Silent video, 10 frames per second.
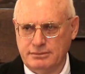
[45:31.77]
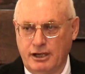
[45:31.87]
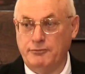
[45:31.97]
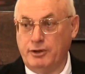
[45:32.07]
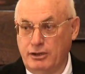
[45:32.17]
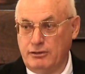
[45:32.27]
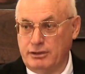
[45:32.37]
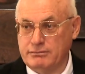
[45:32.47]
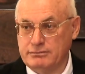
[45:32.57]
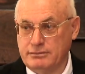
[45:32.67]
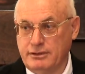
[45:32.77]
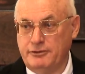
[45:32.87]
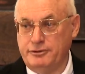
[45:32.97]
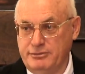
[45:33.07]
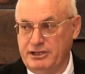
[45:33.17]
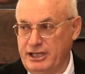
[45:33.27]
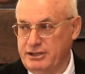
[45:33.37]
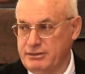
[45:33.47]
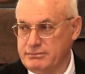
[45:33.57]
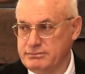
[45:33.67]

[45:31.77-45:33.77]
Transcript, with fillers: I roll it. I ruminate it.